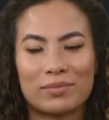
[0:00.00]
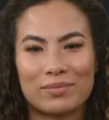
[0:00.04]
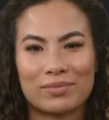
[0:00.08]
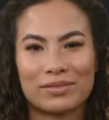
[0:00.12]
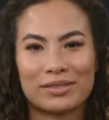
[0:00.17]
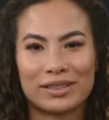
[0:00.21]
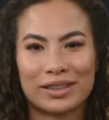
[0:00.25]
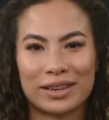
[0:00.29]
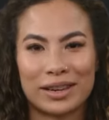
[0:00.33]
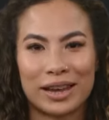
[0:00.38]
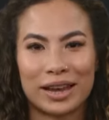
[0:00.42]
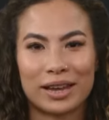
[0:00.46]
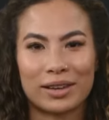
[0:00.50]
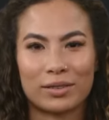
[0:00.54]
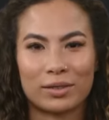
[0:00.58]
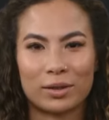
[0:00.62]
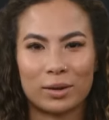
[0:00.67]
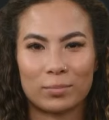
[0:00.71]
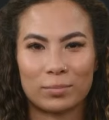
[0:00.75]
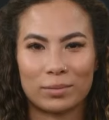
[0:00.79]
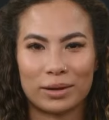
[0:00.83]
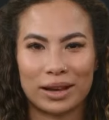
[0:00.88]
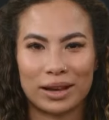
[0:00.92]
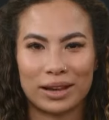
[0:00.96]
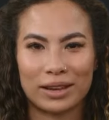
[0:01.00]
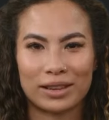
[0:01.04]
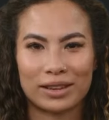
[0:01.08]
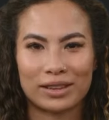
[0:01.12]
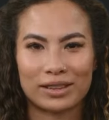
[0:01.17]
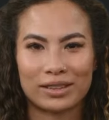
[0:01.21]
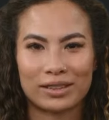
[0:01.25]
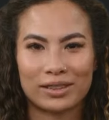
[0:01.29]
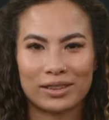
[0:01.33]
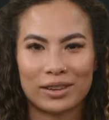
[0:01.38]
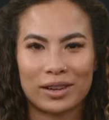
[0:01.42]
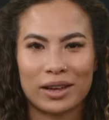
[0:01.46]
Select the
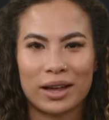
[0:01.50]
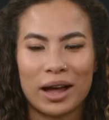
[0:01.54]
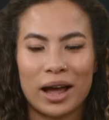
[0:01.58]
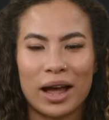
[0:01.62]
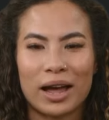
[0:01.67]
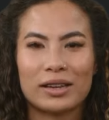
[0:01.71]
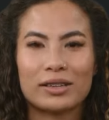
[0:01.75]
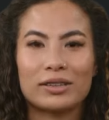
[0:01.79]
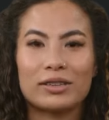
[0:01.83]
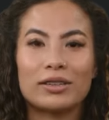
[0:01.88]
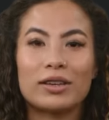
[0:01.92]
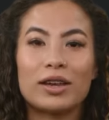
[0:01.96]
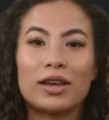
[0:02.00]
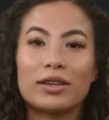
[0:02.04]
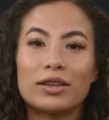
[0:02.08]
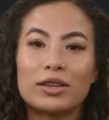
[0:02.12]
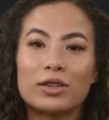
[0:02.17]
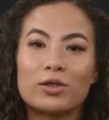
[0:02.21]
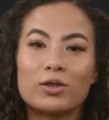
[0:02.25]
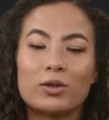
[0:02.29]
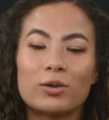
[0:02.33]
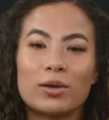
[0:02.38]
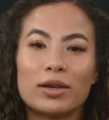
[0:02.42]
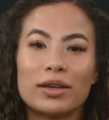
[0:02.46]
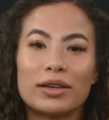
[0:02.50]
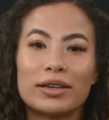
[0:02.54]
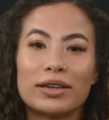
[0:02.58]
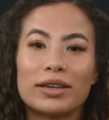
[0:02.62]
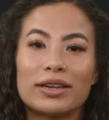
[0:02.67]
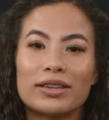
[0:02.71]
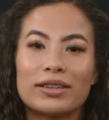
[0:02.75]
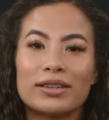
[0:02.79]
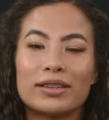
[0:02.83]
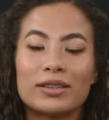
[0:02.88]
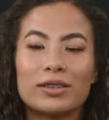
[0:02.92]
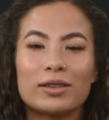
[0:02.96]
playlist and start enjoying the
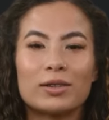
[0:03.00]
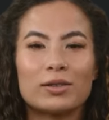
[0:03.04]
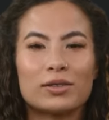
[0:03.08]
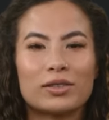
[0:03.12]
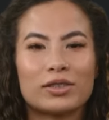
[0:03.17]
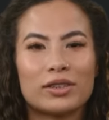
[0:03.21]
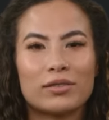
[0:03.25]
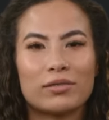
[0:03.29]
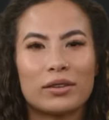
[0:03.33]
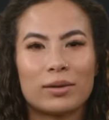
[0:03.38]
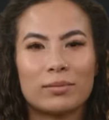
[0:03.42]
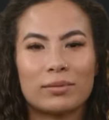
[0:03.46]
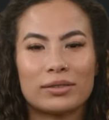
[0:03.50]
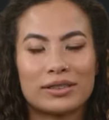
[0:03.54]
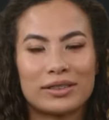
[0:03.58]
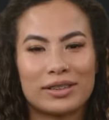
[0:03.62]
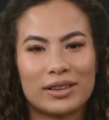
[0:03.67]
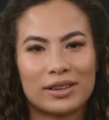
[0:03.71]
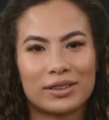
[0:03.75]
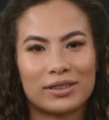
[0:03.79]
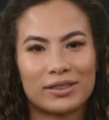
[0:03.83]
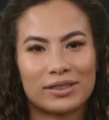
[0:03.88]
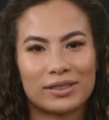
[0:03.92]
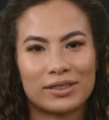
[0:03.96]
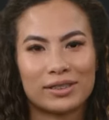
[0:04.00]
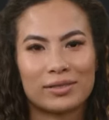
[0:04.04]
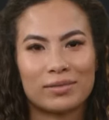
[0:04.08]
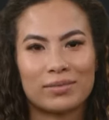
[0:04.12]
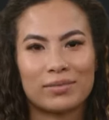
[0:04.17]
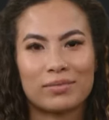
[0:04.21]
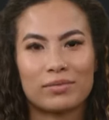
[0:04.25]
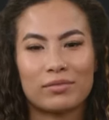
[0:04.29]
exclusive episodes.